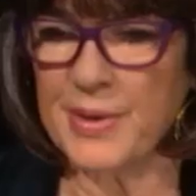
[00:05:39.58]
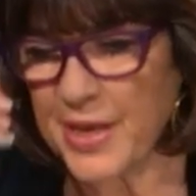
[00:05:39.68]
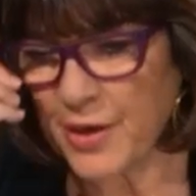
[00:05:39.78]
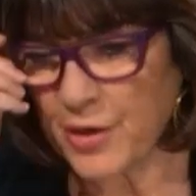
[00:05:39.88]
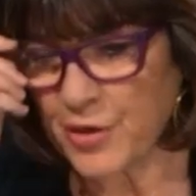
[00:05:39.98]

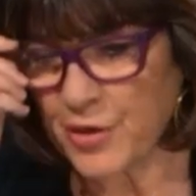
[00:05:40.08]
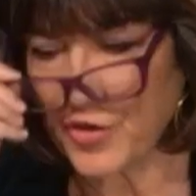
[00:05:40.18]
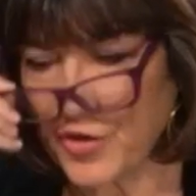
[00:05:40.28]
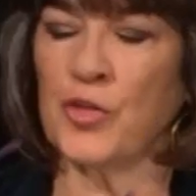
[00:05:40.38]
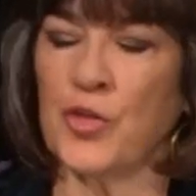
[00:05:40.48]
then just
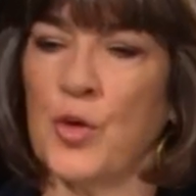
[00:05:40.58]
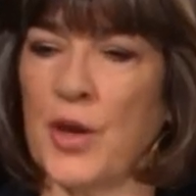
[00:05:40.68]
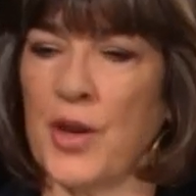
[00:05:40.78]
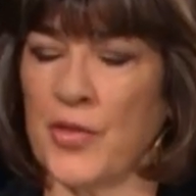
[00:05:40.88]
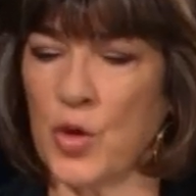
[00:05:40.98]
ask you
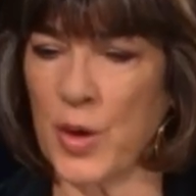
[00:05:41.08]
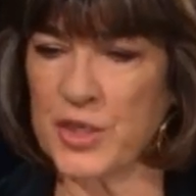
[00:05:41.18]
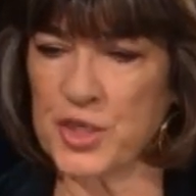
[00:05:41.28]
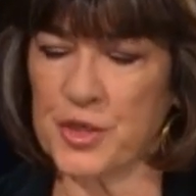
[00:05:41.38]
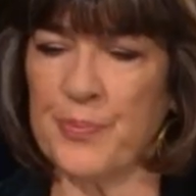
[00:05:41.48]
another
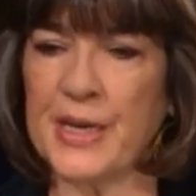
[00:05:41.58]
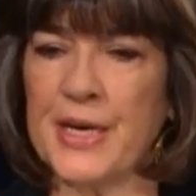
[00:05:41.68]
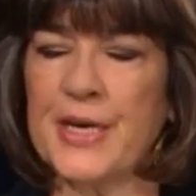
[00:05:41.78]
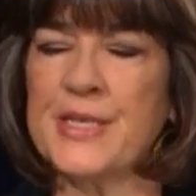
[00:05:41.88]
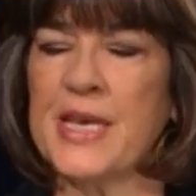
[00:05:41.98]
question,
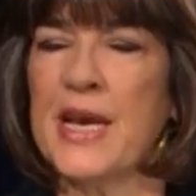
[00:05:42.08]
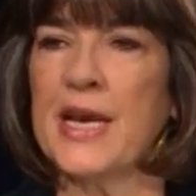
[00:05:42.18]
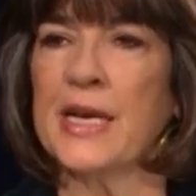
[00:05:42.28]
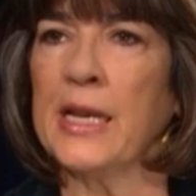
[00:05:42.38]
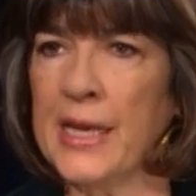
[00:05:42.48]
because
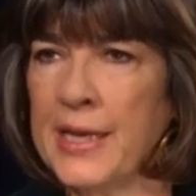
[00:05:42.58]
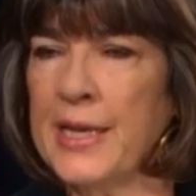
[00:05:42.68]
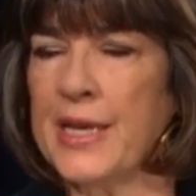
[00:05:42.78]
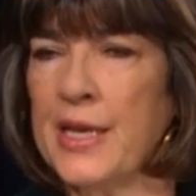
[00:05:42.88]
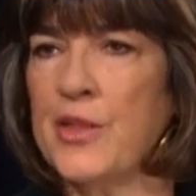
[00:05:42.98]

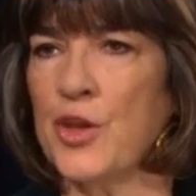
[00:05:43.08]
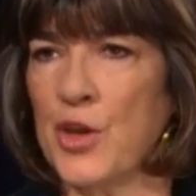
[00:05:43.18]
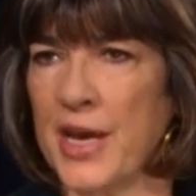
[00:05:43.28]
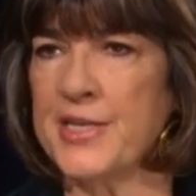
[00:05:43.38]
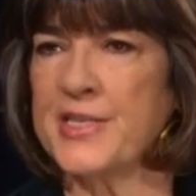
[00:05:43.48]
clearly the
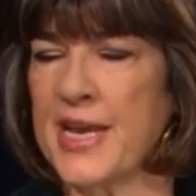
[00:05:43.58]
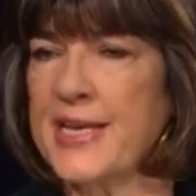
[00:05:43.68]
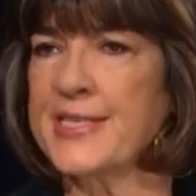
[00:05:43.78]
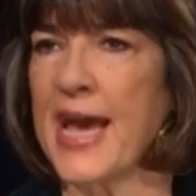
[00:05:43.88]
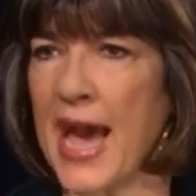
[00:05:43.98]
United
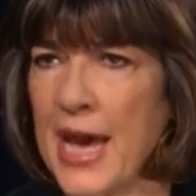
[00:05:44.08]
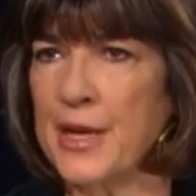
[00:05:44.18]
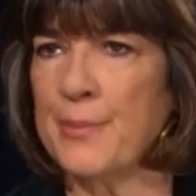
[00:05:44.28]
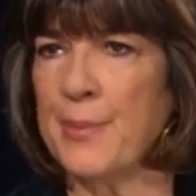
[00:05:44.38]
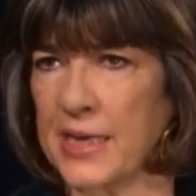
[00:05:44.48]
States
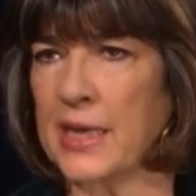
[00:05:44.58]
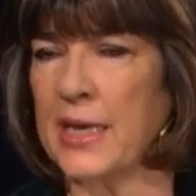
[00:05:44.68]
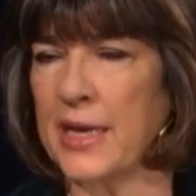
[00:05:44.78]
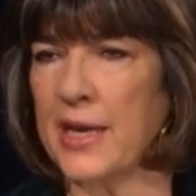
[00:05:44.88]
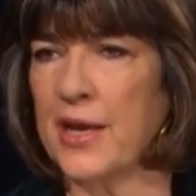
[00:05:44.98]
had made it
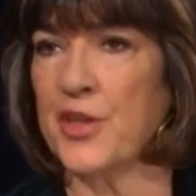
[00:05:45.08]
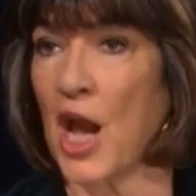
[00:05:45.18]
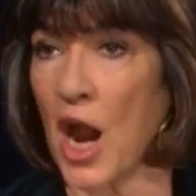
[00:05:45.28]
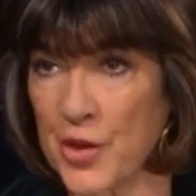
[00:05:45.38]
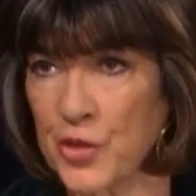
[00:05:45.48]
clear that
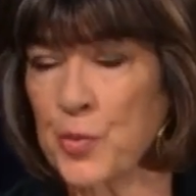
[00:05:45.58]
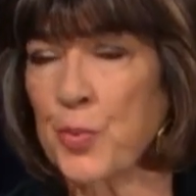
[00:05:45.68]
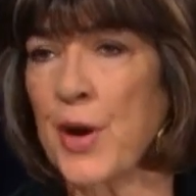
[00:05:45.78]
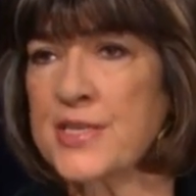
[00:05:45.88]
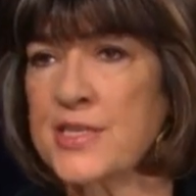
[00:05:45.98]
either the
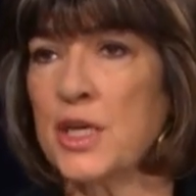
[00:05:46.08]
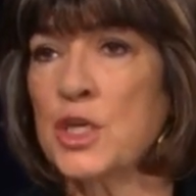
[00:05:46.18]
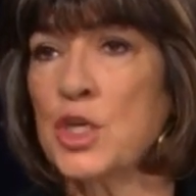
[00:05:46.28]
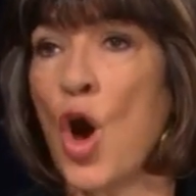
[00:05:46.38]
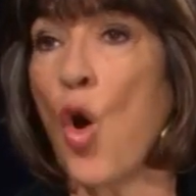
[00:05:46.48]

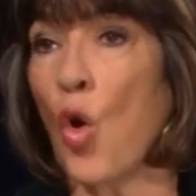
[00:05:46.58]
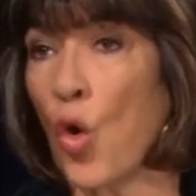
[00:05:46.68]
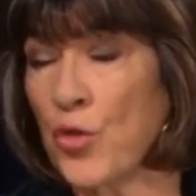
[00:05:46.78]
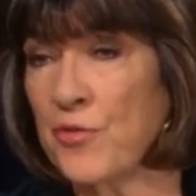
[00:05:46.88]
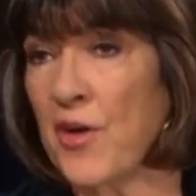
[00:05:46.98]
president
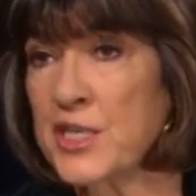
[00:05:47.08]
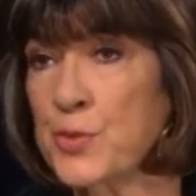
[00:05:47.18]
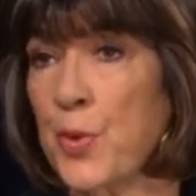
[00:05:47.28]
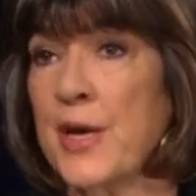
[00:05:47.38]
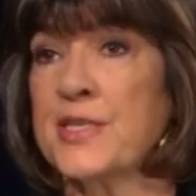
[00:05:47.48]
or the vice
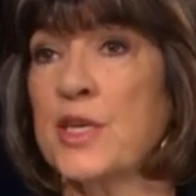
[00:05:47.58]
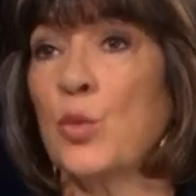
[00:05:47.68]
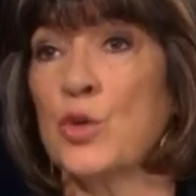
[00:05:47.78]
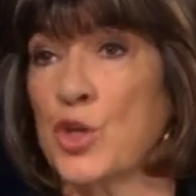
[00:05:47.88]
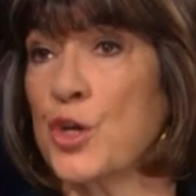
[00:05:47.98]
president
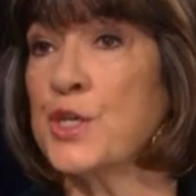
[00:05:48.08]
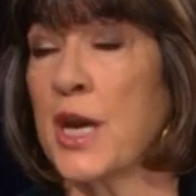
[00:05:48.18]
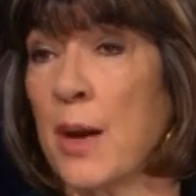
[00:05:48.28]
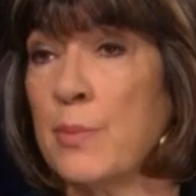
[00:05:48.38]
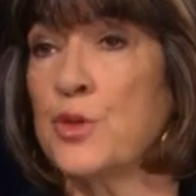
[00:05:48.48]
was going to
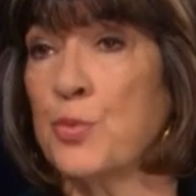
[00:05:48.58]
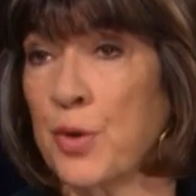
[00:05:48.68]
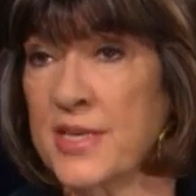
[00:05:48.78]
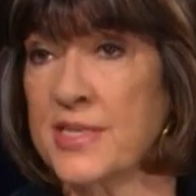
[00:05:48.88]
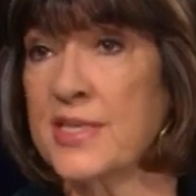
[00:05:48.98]
come to
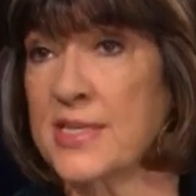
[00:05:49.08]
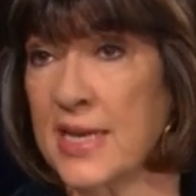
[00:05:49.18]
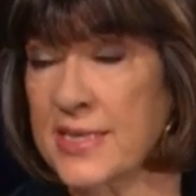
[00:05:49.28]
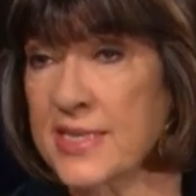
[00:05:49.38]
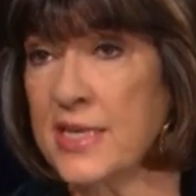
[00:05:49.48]
President
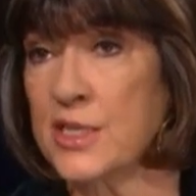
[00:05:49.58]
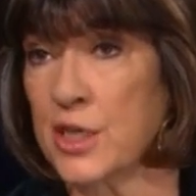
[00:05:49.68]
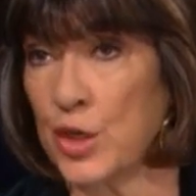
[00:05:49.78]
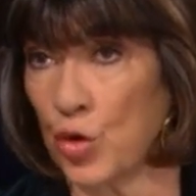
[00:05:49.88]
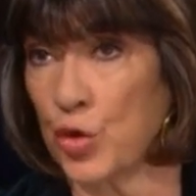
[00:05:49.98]
Zelensky's
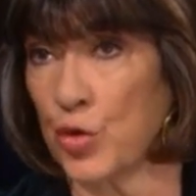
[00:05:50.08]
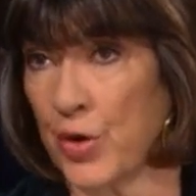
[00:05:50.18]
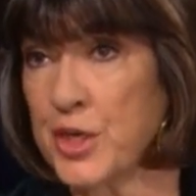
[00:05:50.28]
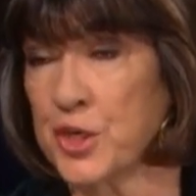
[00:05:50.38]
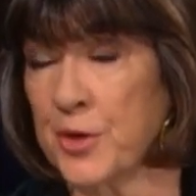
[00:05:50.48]

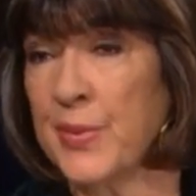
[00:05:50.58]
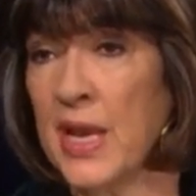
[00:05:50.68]
inauguration.